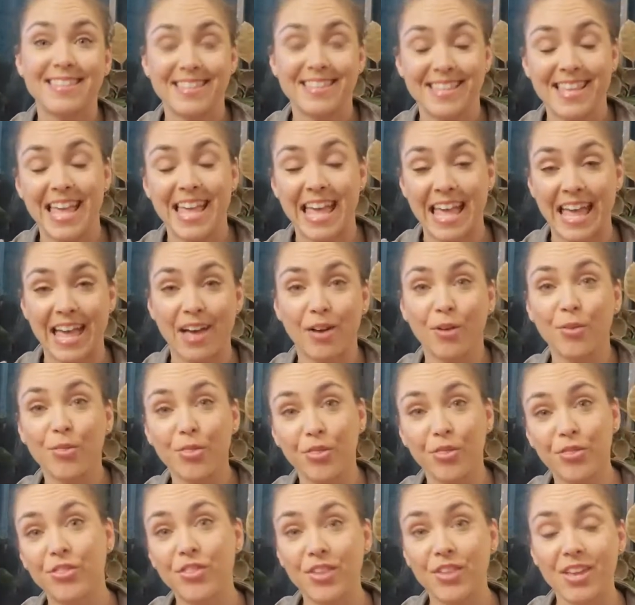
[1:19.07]

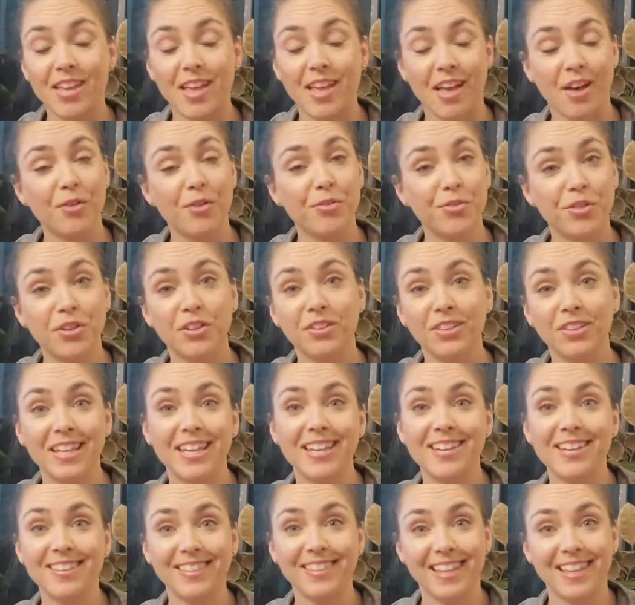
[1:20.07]
healthily,